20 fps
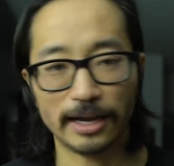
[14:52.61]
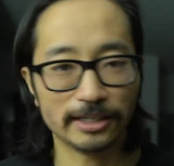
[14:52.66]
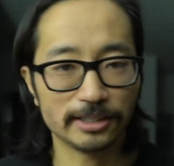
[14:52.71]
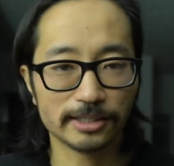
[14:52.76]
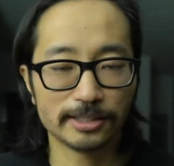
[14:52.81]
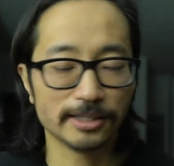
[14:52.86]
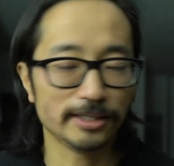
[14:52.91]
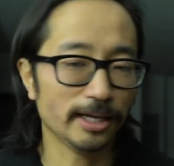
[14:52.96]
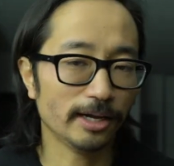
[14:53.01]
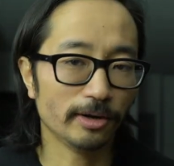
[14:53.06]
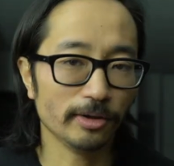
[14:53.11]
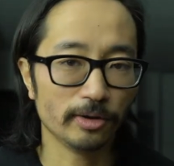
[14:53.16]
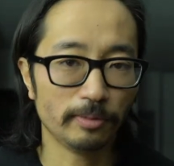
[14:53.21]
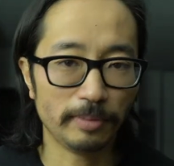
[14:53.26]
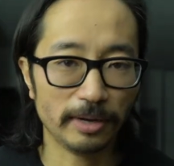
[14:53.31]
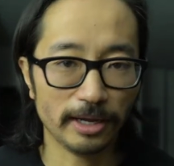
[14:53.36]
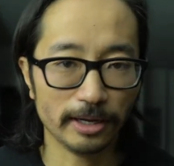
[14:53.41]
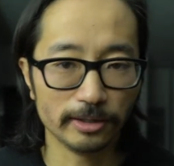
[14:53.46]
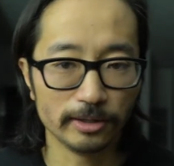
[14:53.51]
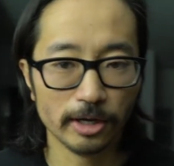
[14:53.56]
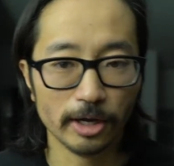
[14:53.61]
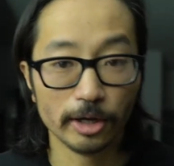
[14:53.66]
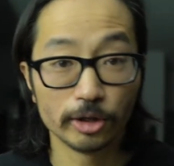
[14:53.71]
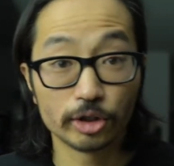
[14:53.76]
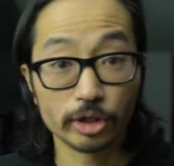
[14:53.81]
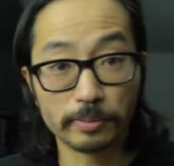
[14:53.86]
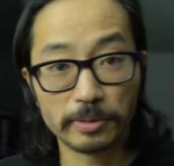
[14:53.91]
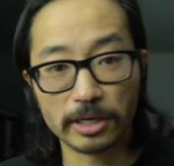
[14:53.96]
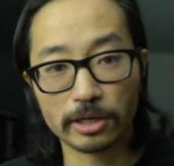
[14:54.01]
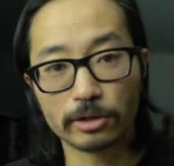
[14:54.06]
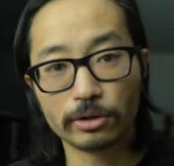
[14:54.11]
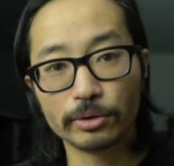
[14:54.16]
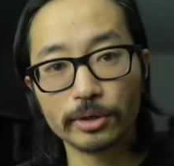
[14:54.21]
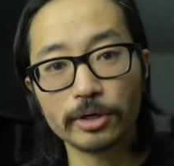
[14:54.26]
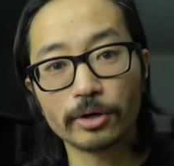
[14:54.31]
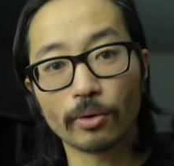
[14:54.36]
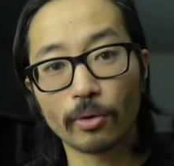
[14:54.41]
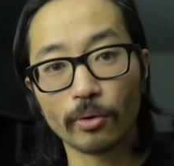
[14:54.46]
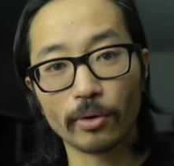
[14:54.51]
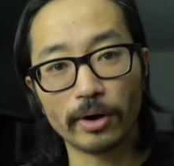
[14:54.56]
I just think that other band should be
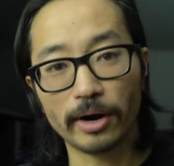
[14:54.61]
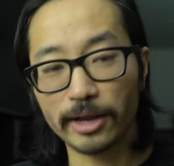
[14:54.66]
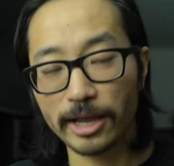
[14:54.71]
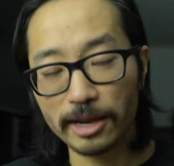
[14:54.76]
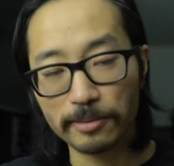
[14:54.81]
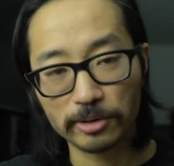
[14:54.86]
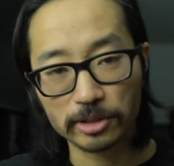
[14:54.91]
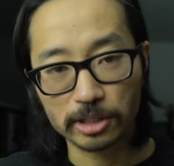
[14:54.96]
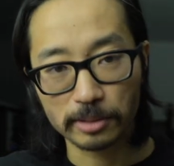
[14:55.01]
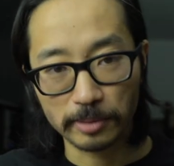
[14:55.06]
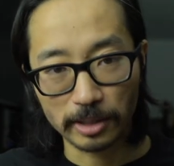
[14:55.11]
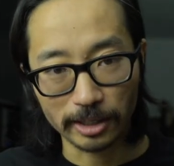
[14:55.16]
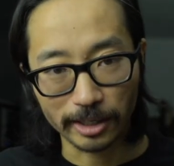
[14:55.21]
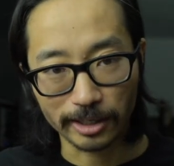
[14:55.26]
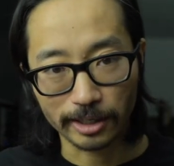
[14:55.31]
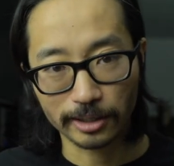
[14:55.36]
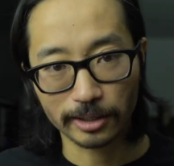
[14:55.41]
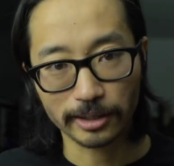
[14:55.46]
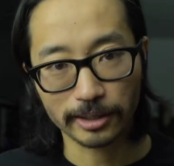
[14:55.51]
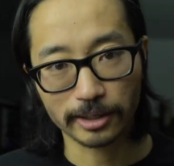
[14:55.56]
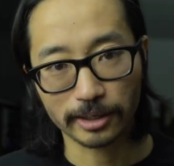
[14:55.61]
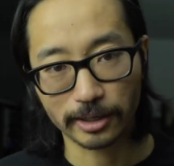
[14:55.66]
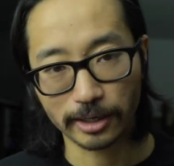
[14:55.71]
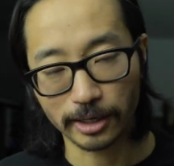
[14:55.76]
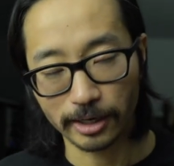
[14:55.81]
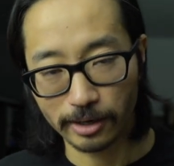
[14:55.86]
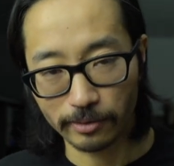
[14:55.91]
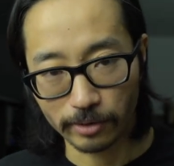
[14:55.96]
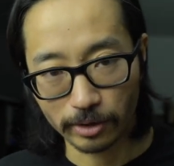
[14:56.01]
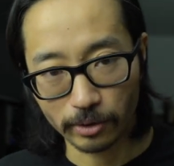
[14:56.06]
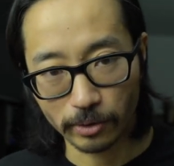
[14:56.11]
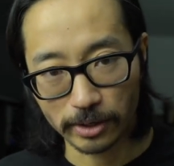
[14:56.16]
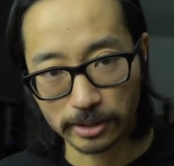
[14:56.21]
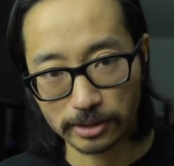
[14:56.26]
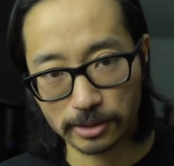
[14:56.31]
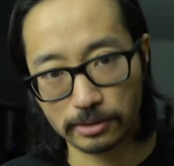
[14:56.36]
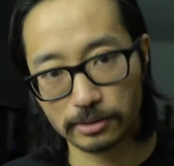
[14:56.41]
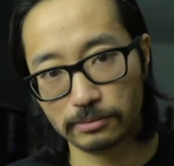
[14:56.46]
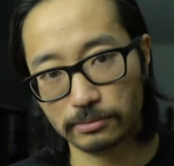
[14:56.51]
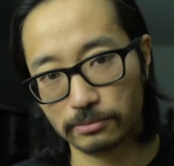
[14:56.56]
included or able to be like, click, can I
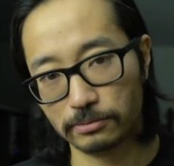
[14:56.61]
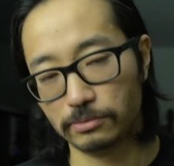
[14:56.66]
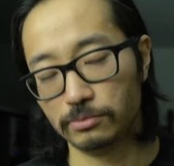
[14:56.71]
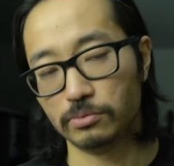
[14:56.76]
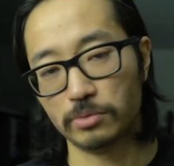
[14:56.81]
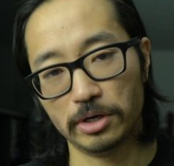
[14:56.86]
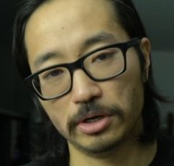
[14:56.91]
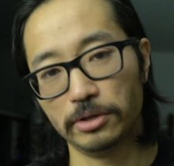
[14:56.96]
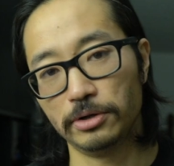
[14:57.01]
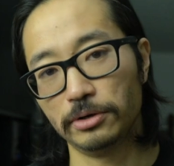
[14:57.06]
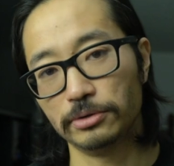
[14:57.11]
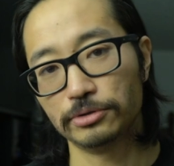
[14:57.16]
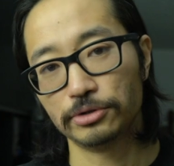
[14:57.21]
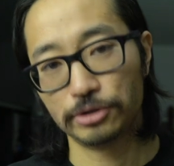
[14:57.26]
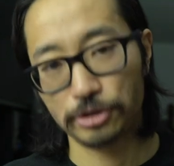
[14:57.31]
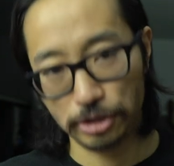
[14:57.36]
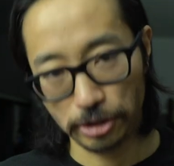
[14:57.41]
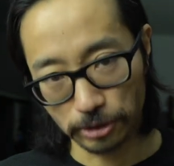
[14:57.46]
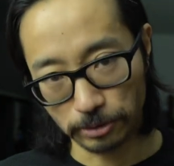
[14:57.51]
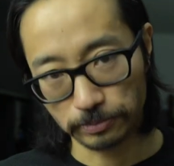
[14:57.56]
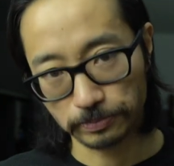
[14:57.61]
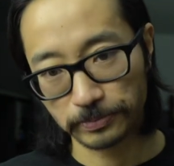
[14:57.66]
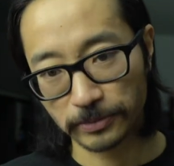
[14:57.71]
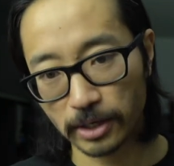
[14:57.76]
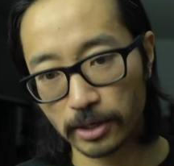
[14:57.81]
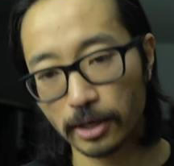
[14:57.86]
request one of those too?